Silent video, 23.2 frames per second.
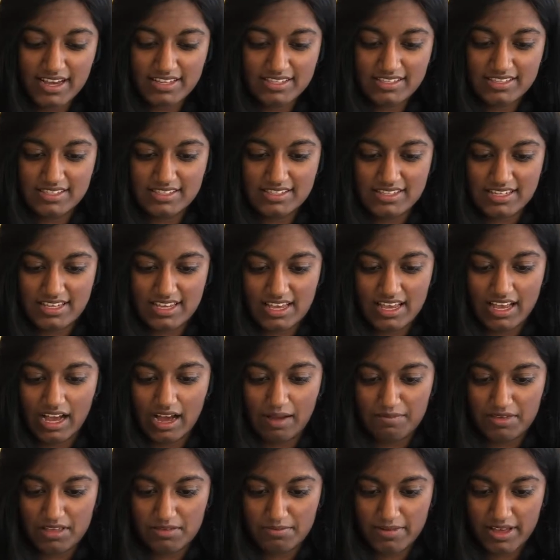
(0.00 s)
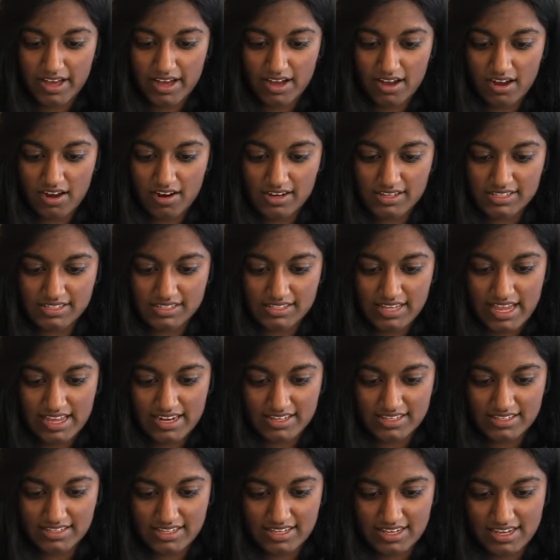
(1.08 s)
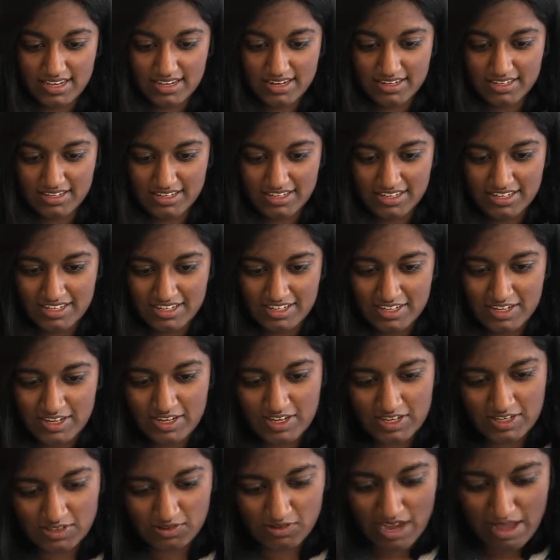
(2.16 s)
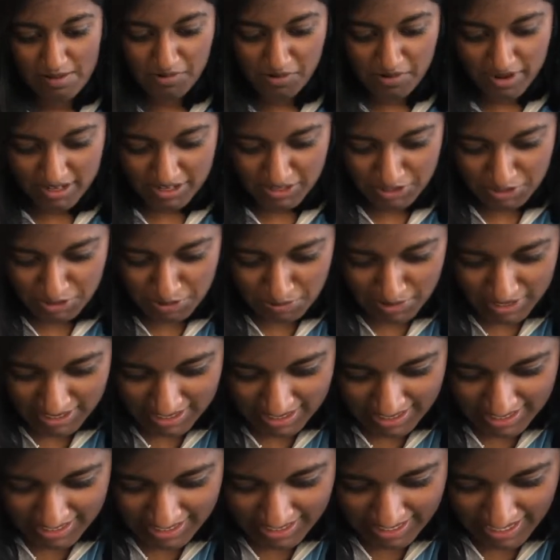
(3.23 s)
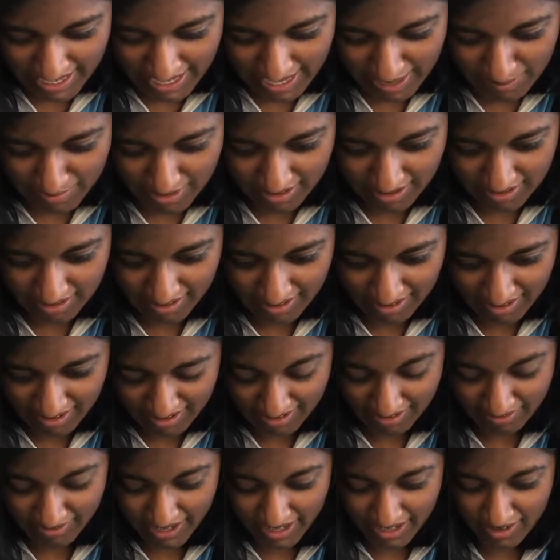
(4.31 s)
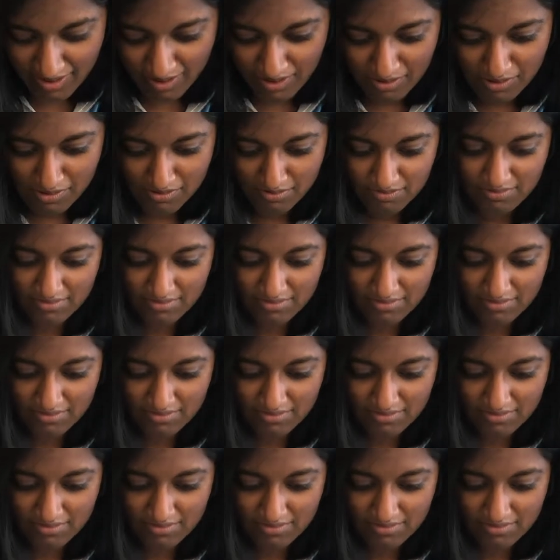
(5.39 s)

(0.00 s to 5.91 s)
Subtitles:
C gummy bear, or cytosine. So I'm going to stab it along, right? Oh.